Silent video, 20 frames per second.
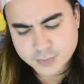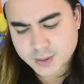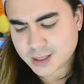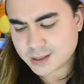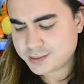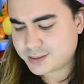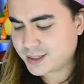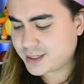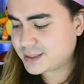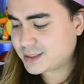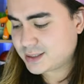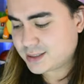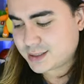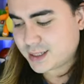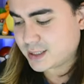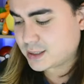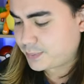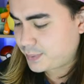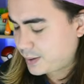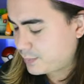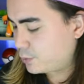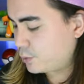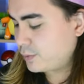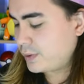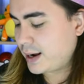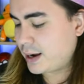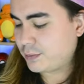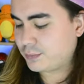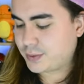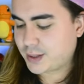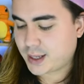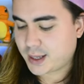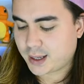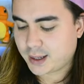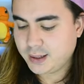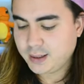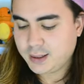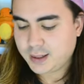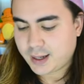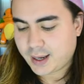this is a bit more out there
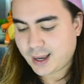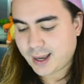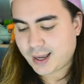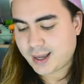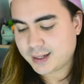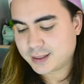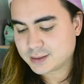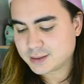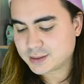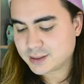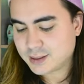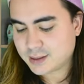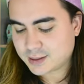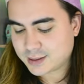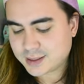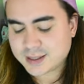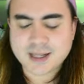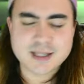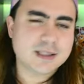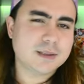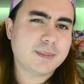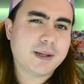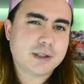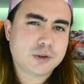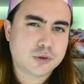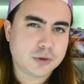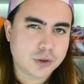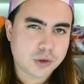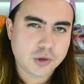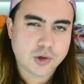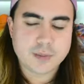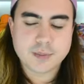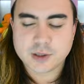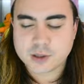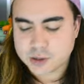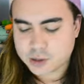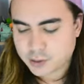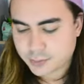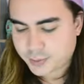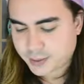and uh, can add some extra enjoyment to
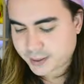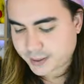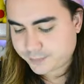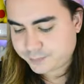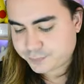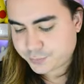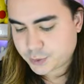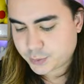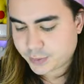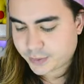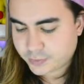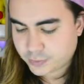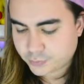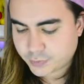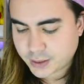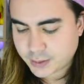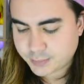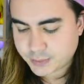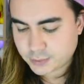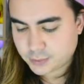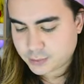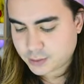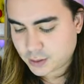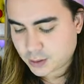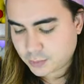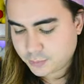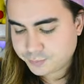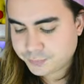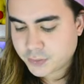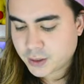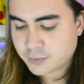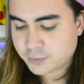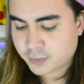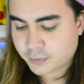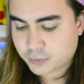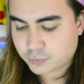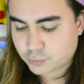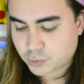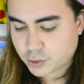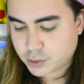your play. So we have the ring-billed gull, we have the
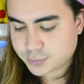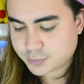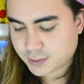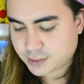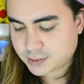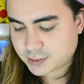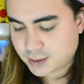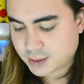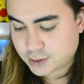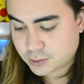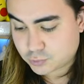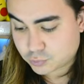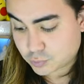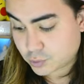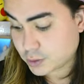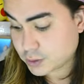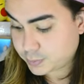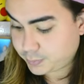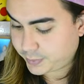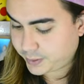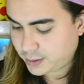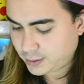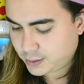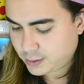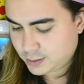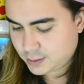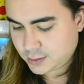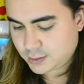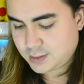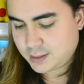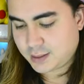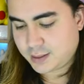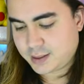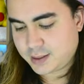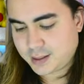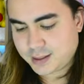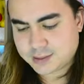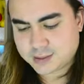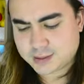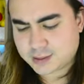rose-breasted grosbeak,
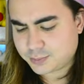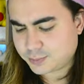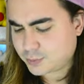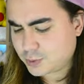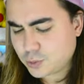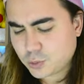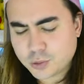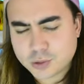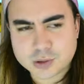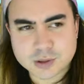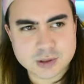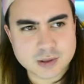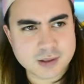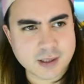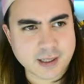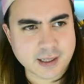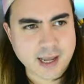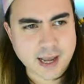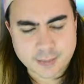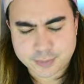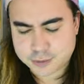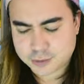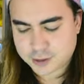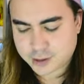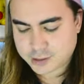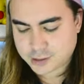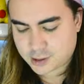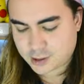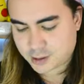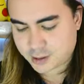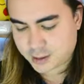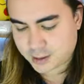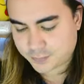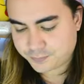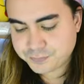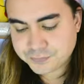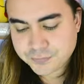again some gorgeous like abstract art here,